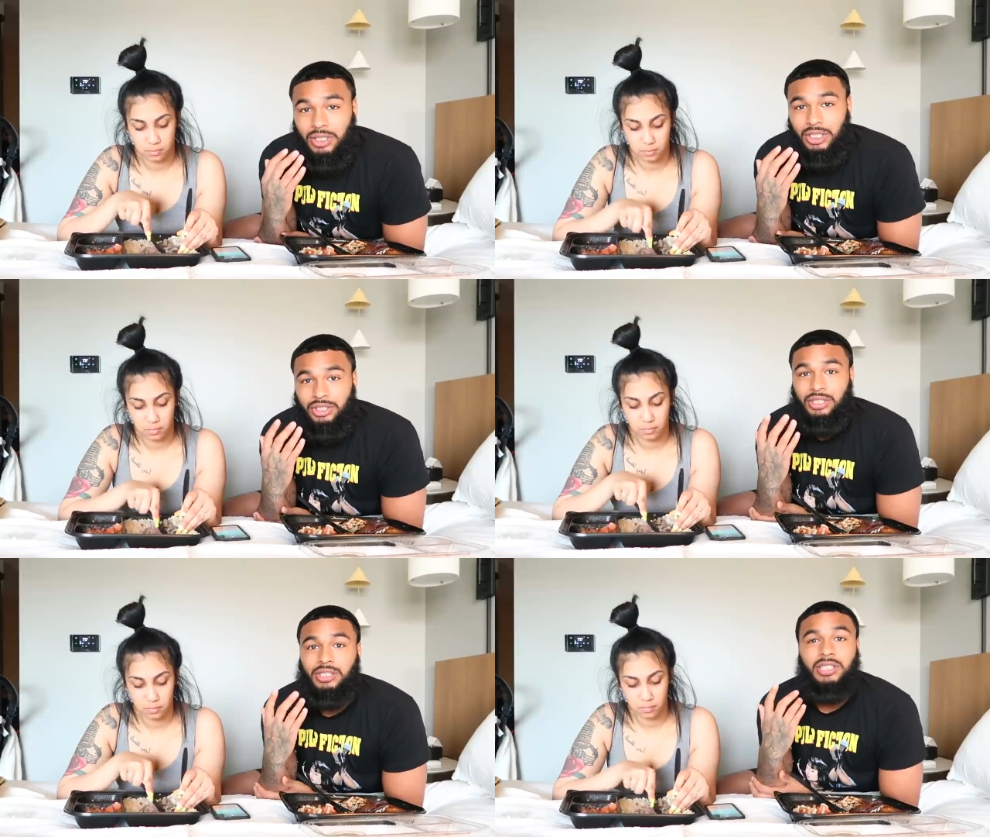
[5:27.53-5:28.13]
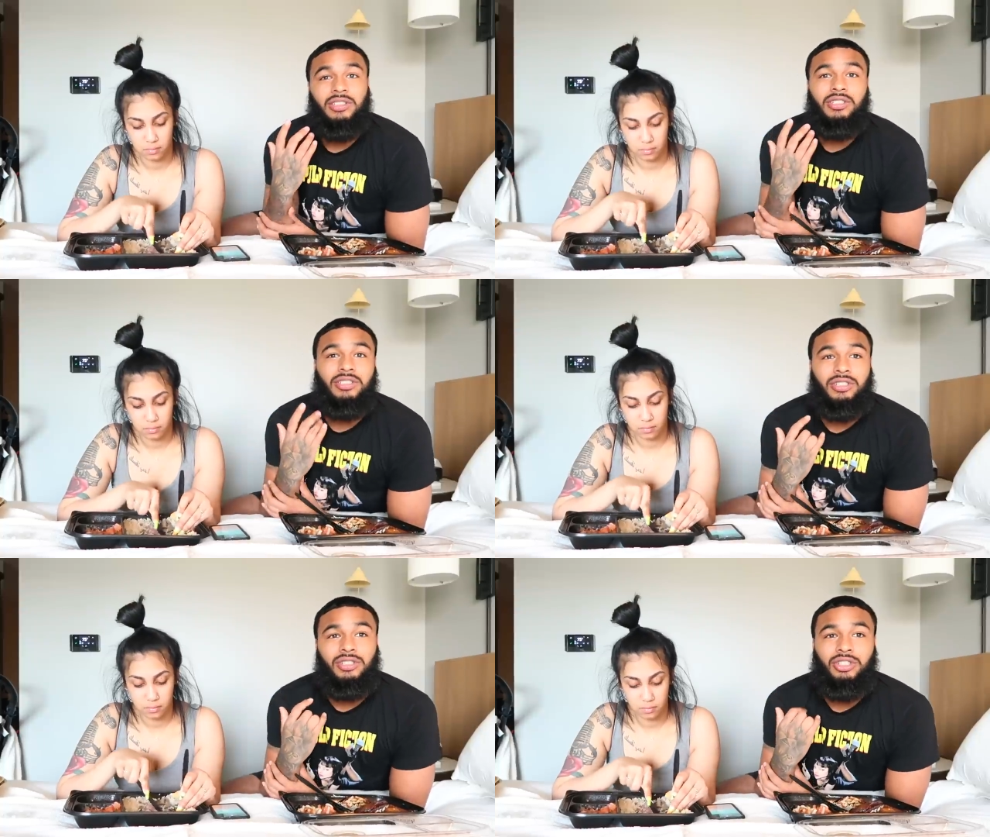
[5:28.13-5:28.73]
Speaker 1: what i'm saying she
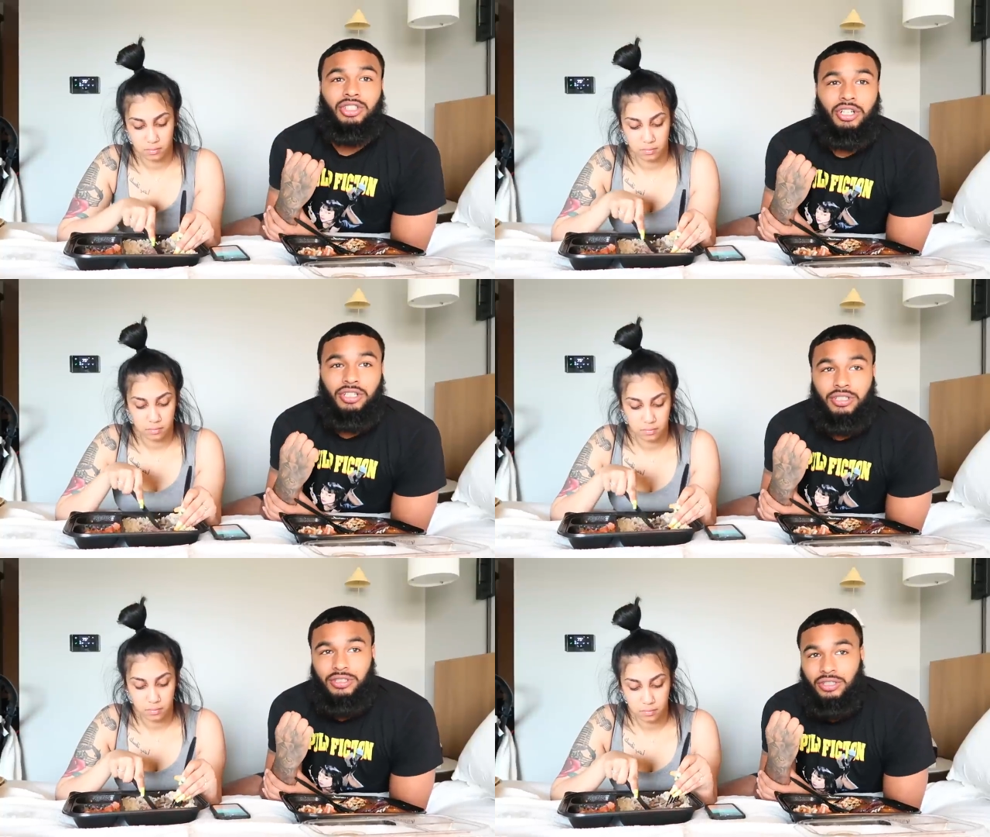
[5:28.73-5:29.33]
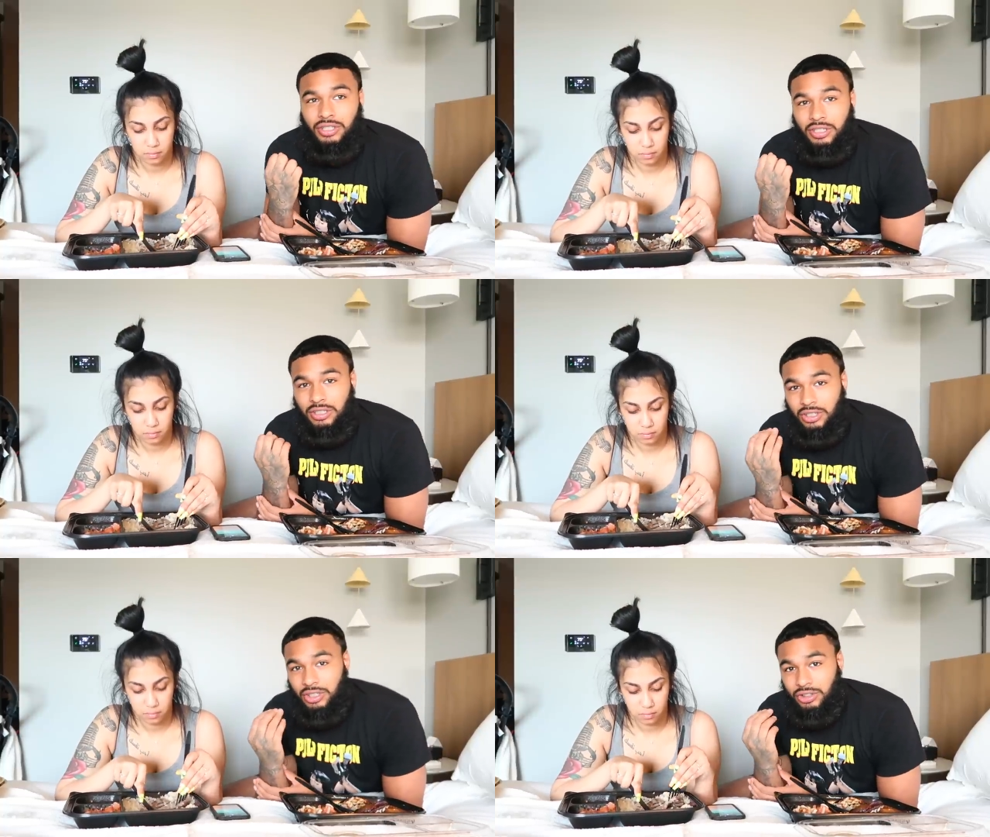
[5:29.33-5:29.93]
took the,
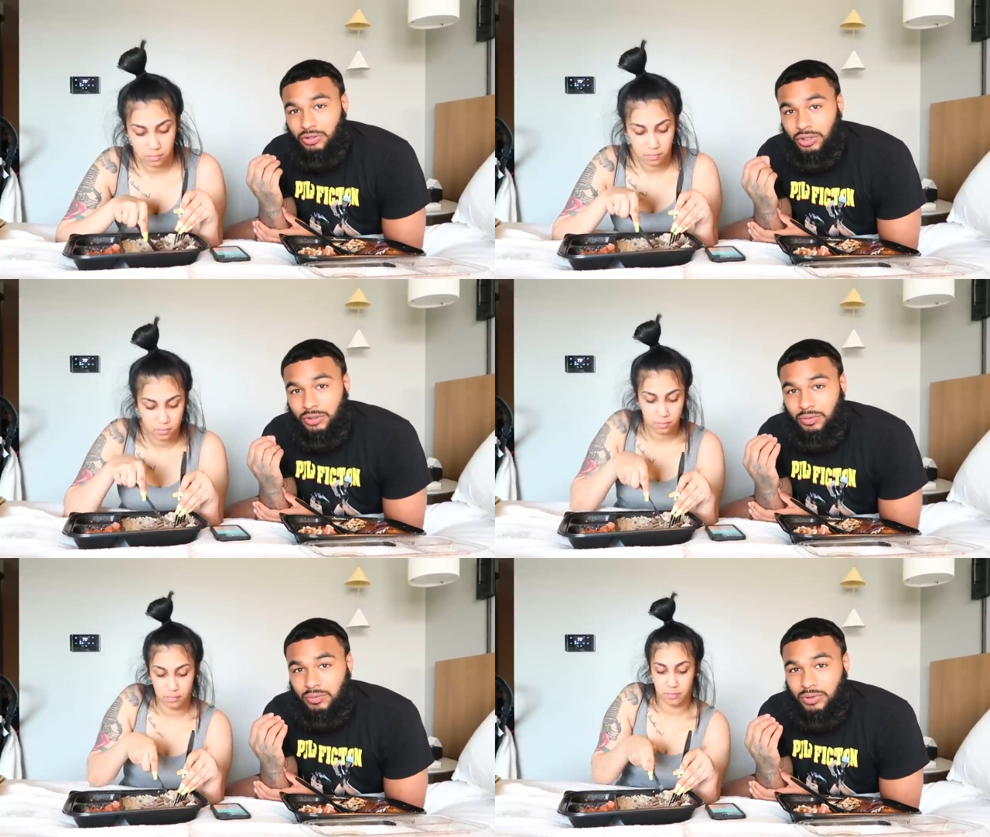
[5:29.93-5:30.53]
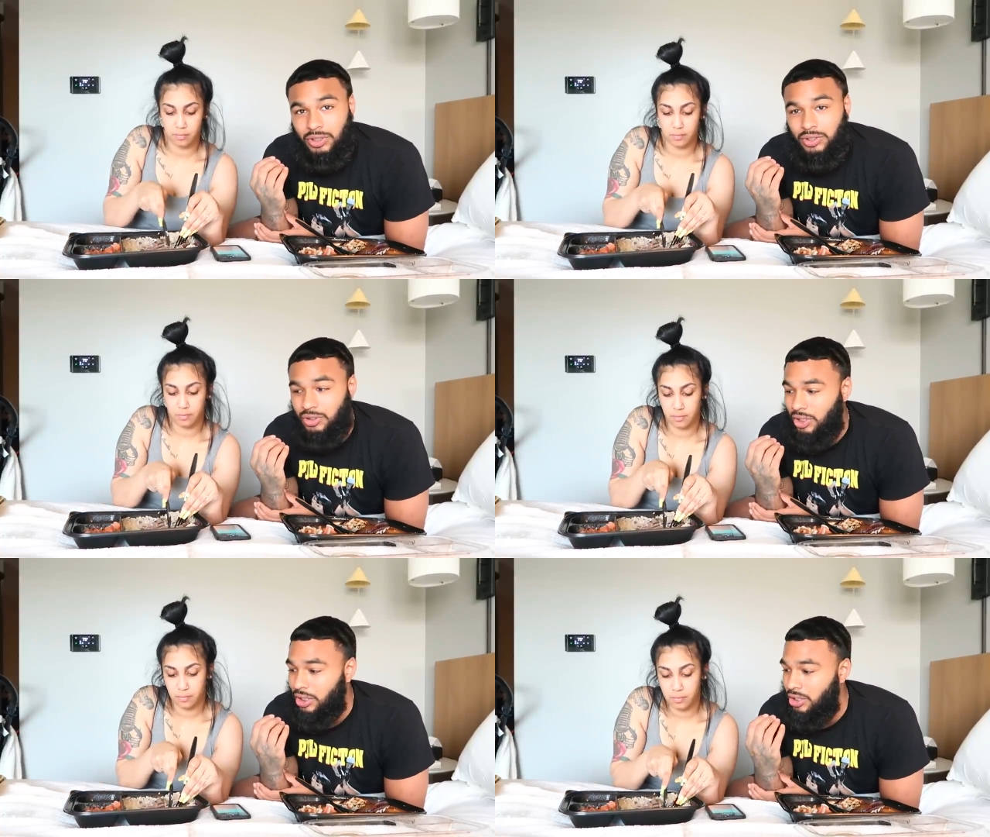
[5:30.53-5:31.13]
the the the
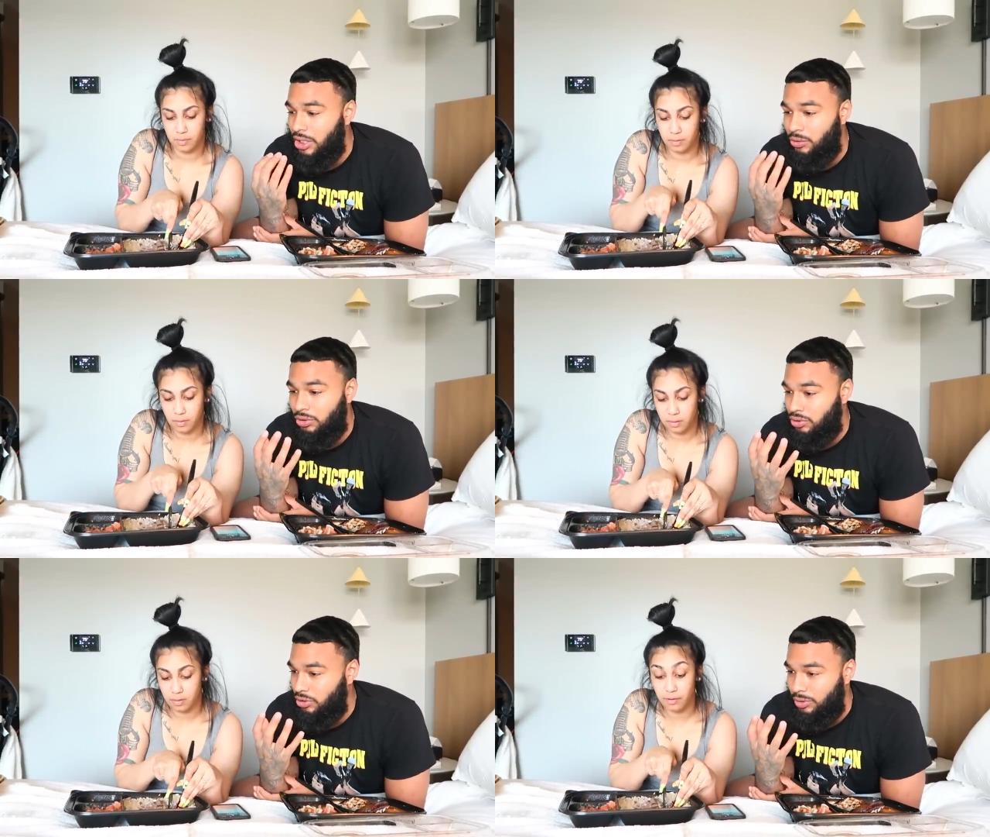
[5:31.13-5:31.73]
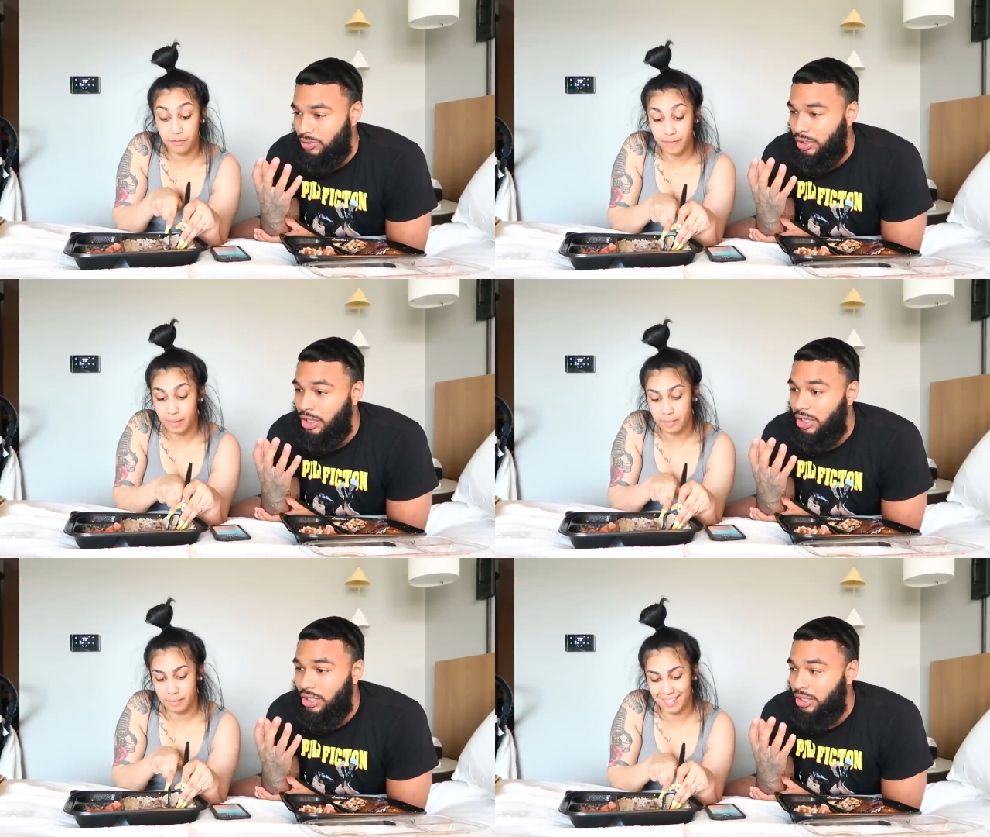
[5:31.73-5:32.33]
skin that was
Speaker 2: the fat
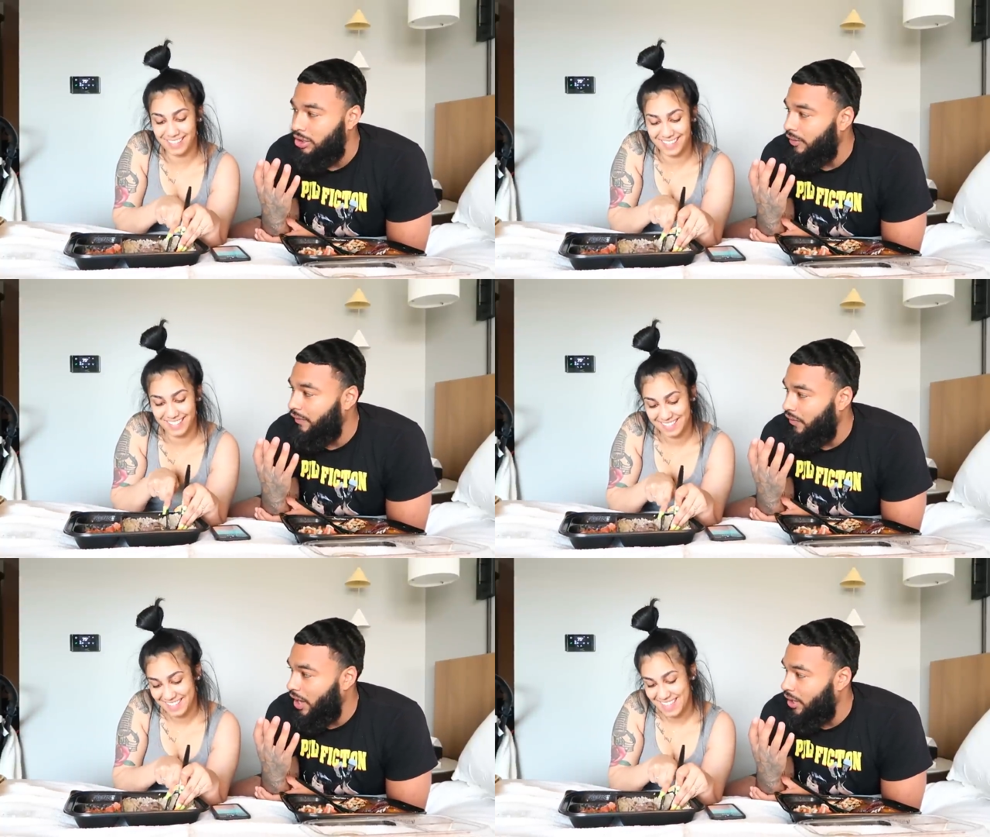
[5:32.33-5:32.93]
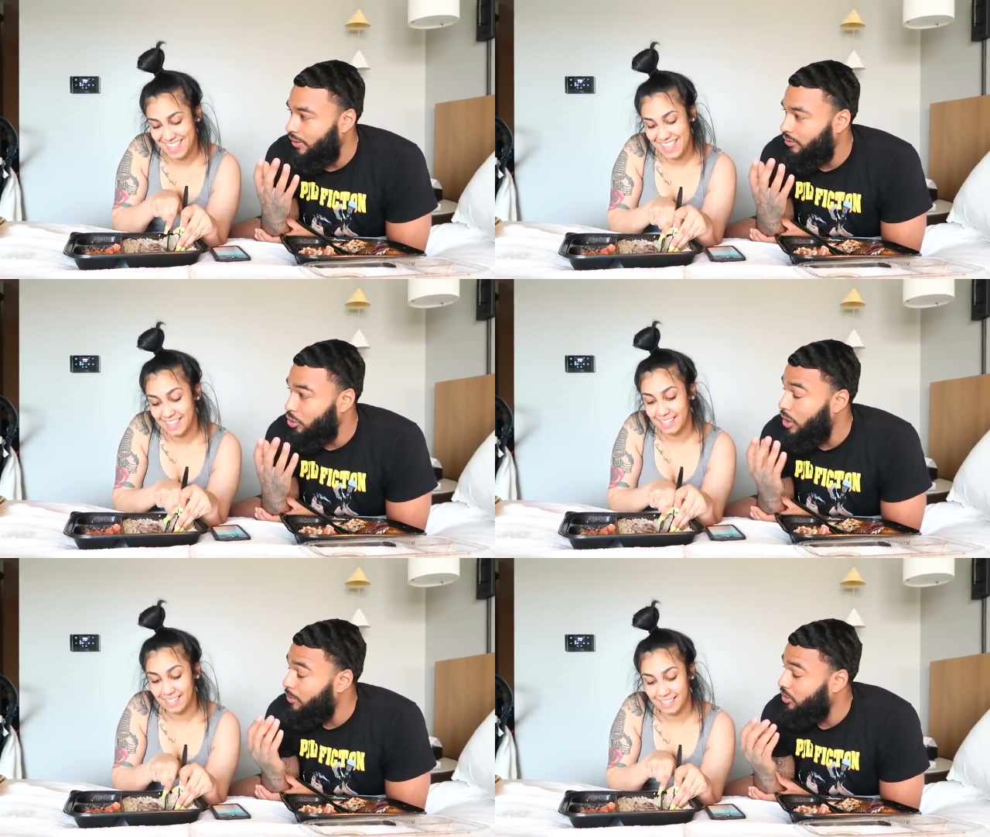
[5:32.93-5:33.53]
baby the
Speaker 1: fat no,
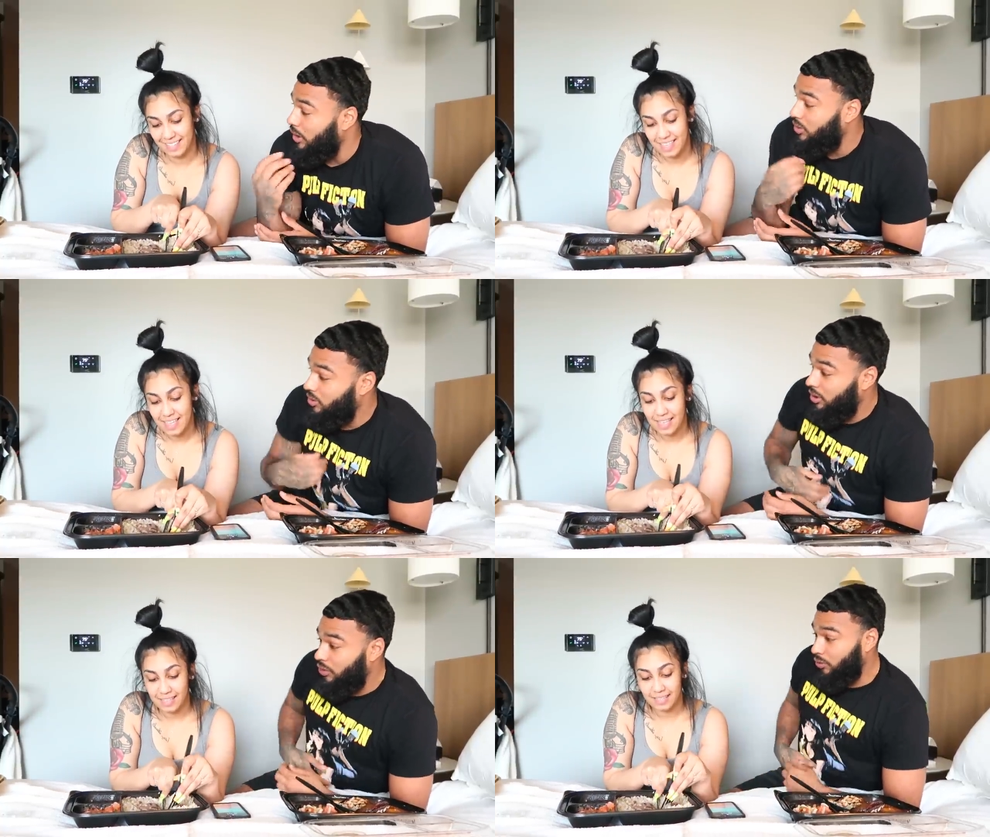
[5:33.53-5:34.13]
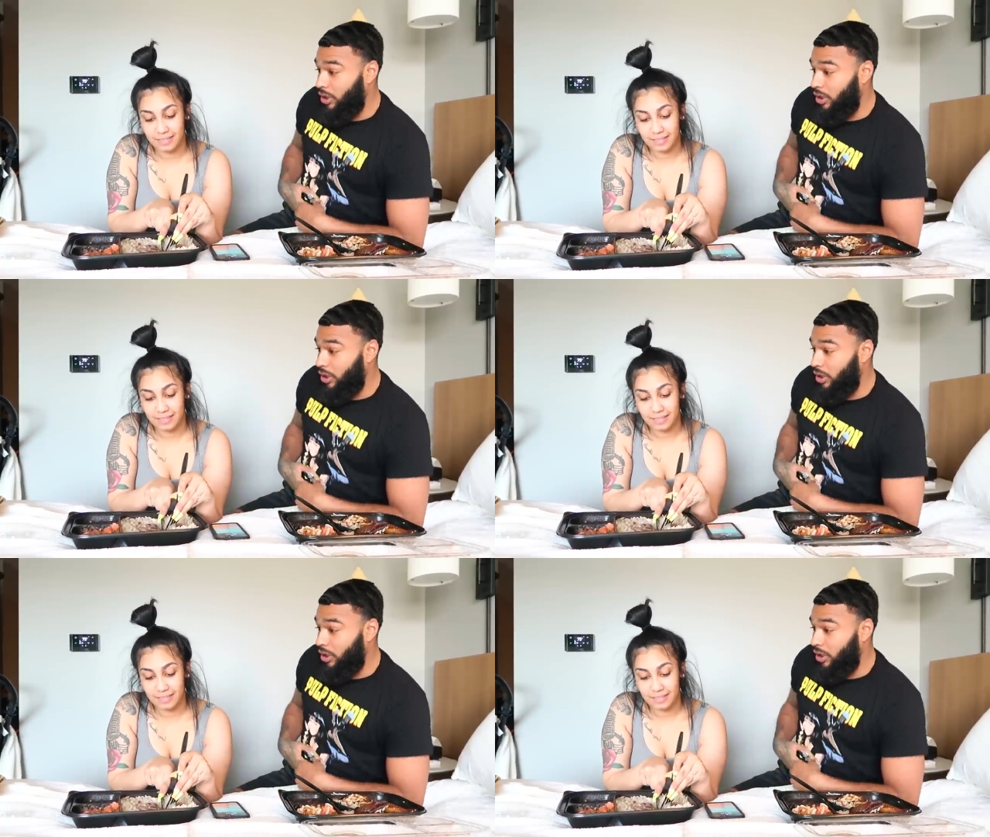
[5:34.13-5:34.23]
no i'm saying the skin